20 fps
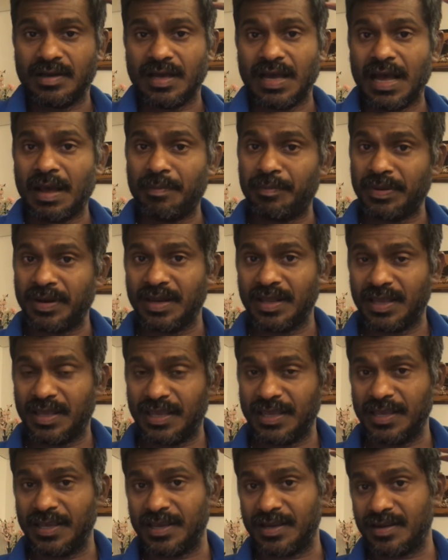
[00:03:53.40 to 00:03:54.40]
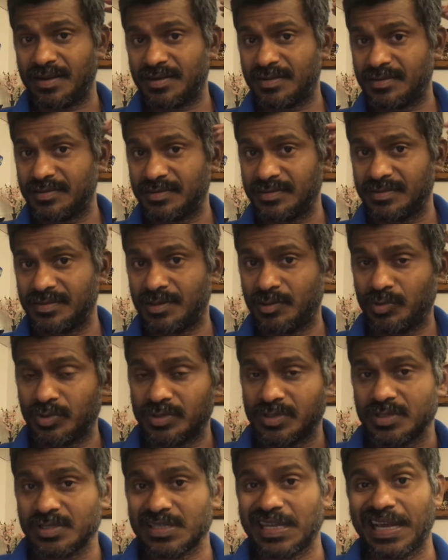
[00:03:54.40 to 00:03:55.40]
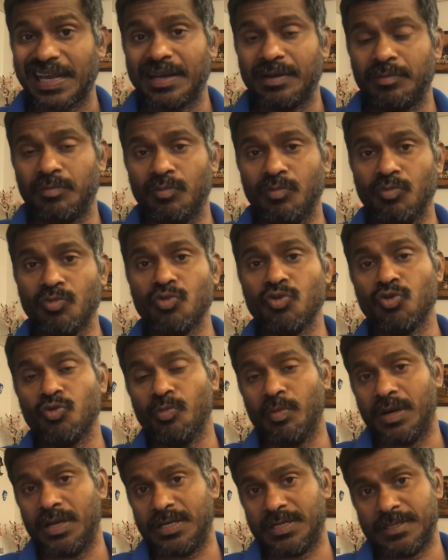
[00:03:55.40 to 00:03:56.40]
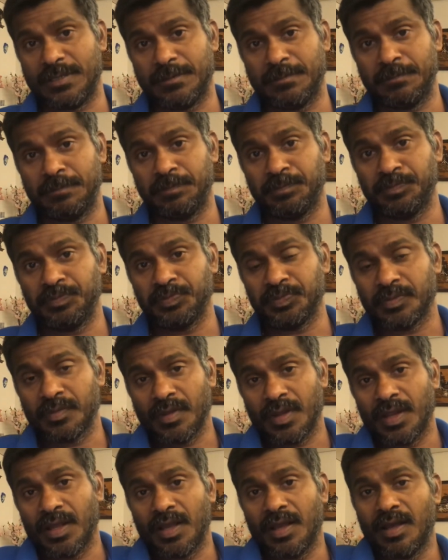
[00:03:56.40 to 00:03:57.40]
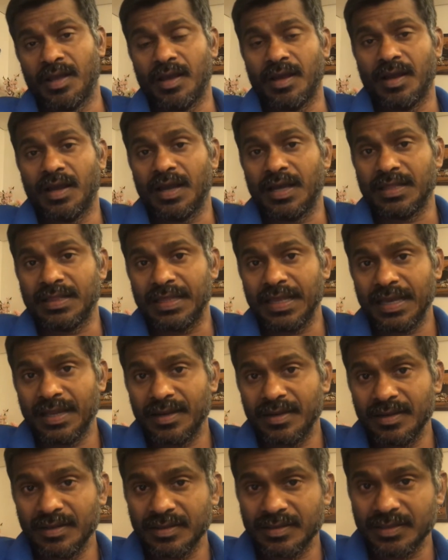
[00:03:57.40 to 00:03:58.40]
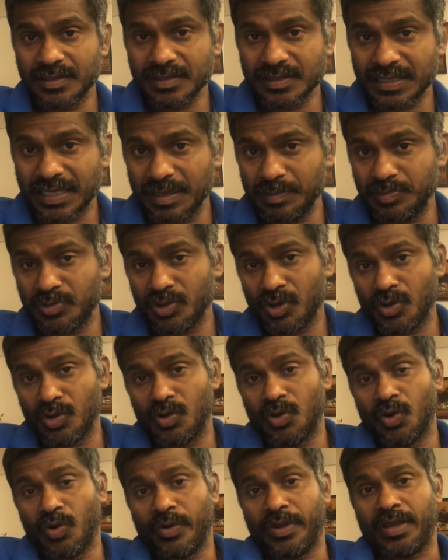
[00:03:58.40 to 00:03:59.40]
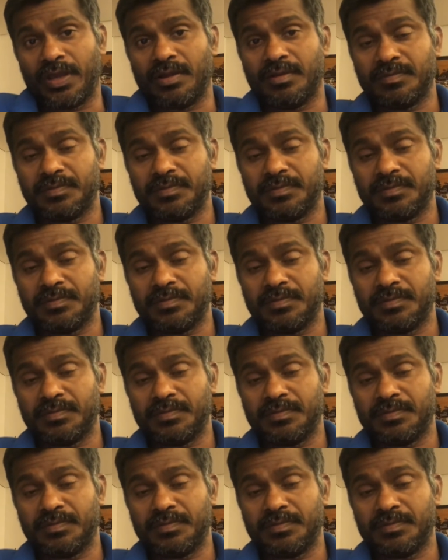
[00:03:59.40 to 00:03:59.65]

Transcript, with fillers: happened here there was a slight movement. And then this keeps on going.